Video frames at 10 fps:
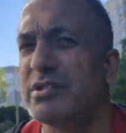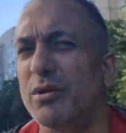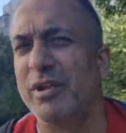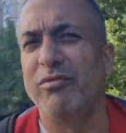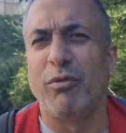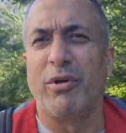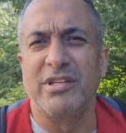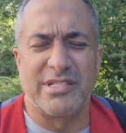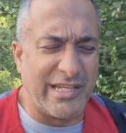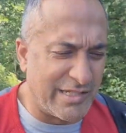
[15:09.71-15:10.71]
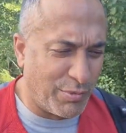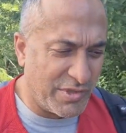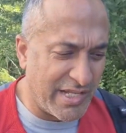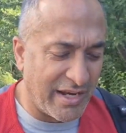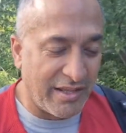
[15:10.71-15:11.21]
is only
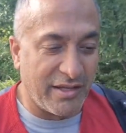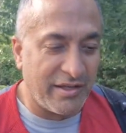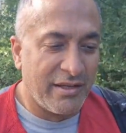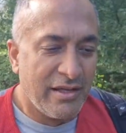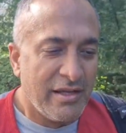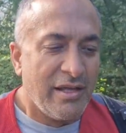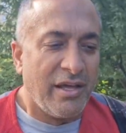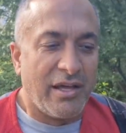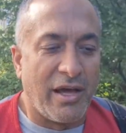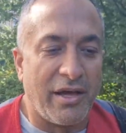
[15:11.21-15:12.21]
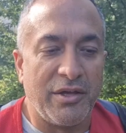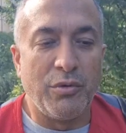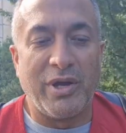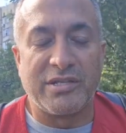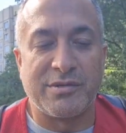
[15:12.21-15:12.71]
46% of the
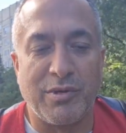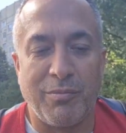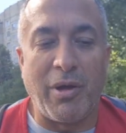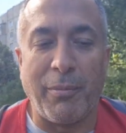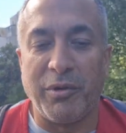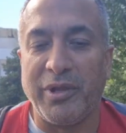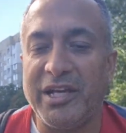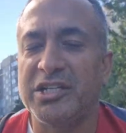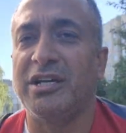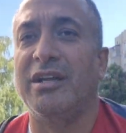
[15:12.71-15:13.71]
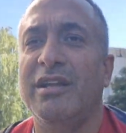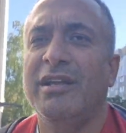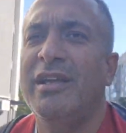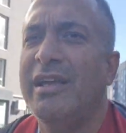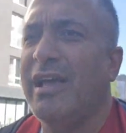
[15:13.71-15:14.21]
U.S. Population.
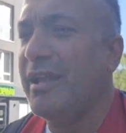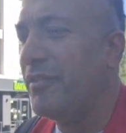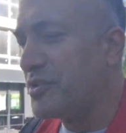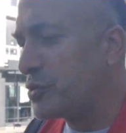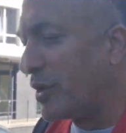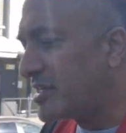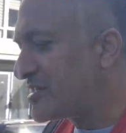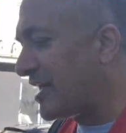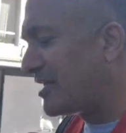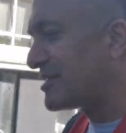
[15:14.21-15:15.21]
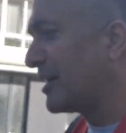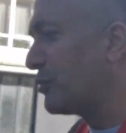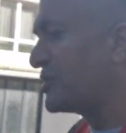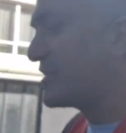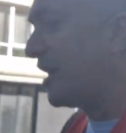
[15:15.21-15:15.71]
And in the swing states
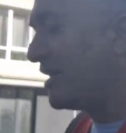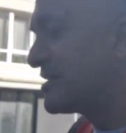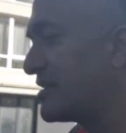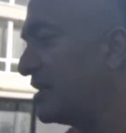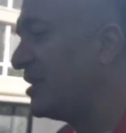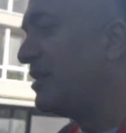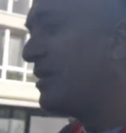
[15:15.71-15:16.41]
like Wisconsin